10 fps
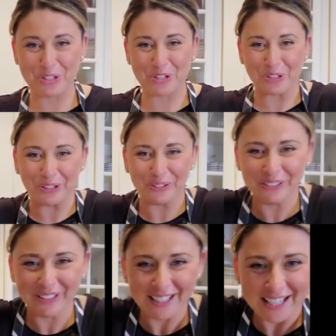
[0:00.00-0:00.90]
show you.
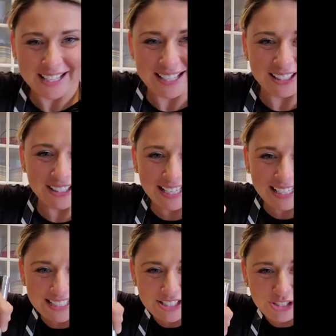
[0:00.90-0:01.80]

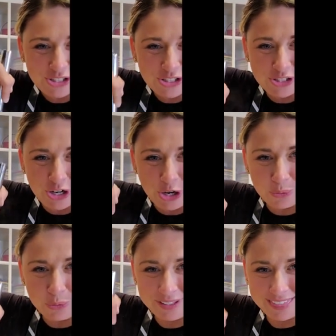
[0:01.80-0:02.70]
It is
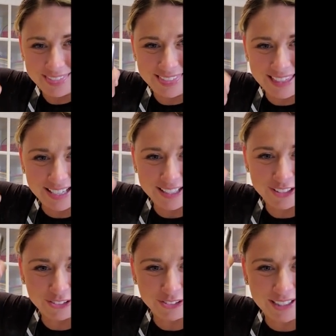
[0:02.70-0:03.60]
so thick
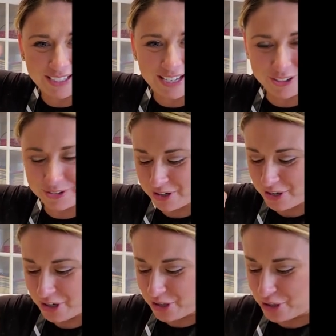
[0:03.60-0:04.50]
right now.
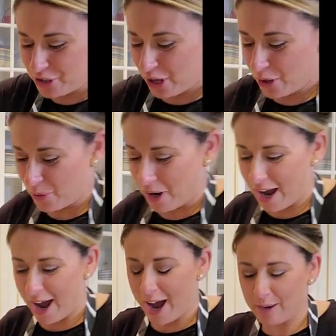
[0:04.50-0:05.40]
So
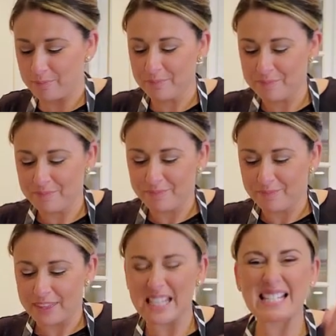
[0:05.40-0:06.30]

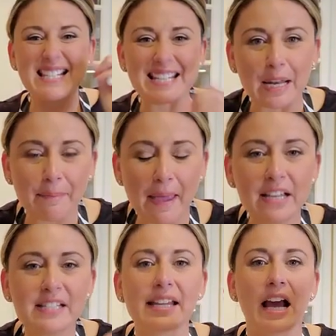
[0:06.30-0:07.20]
the
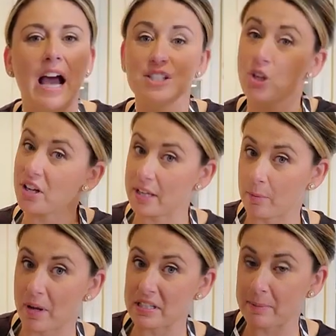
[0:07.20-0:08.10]
cinnamon, see, I saw some
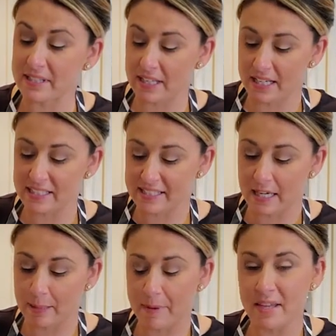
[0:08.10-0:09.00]
recipes that had
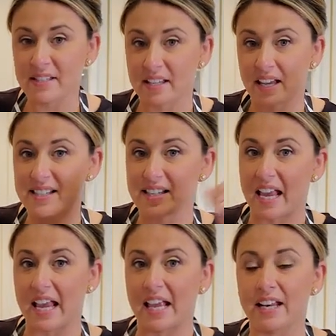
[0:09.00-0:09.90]
cinnamon sticks
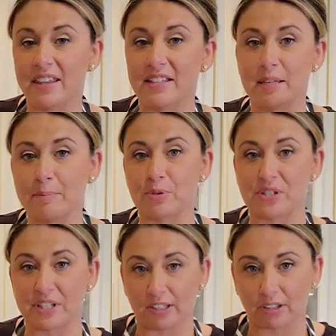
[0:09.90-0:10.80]
in the simple
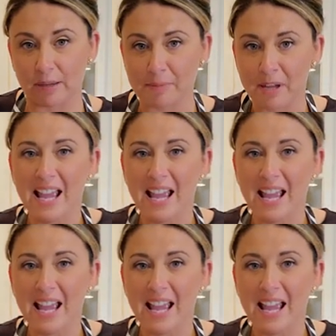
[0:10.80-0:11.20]
syrup,